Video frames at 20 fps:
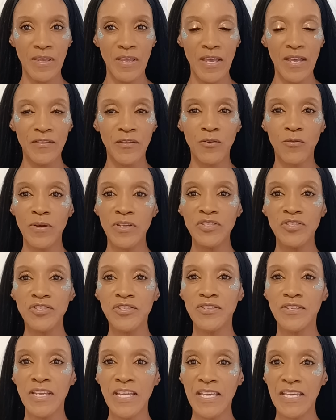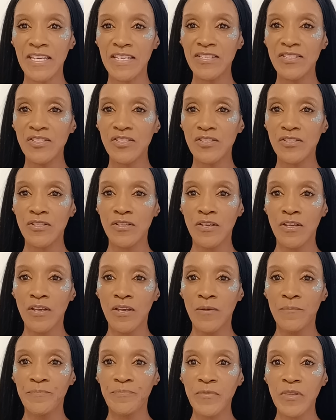And the question is,
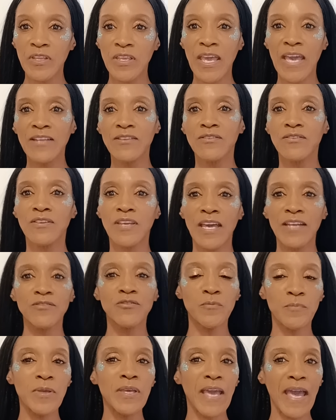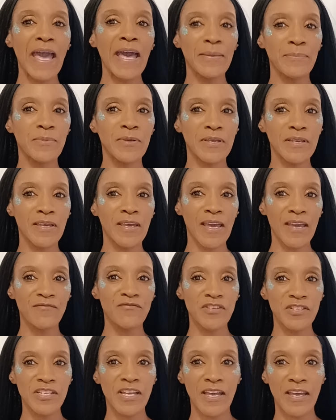can you be happy
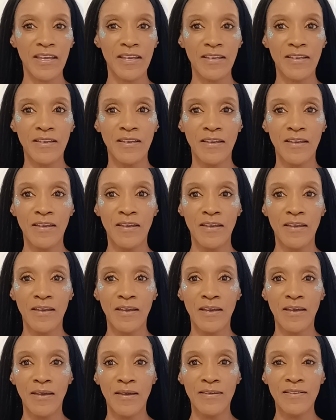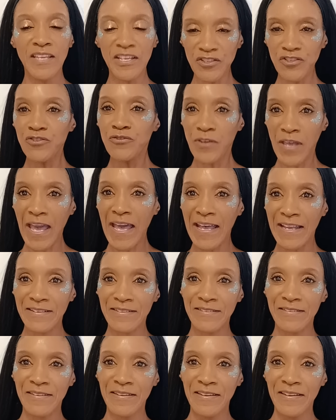every day? Yes, you
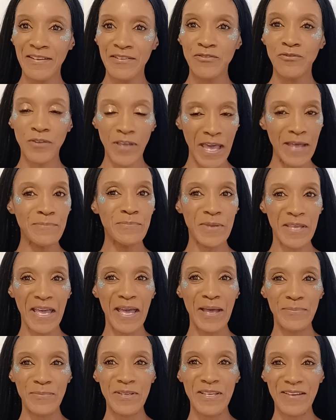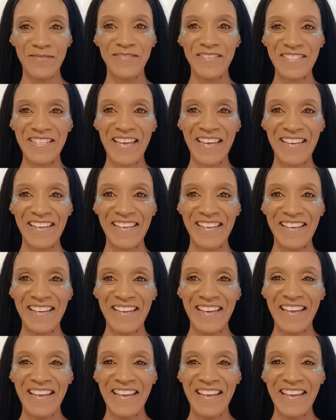can. You can be happy every day.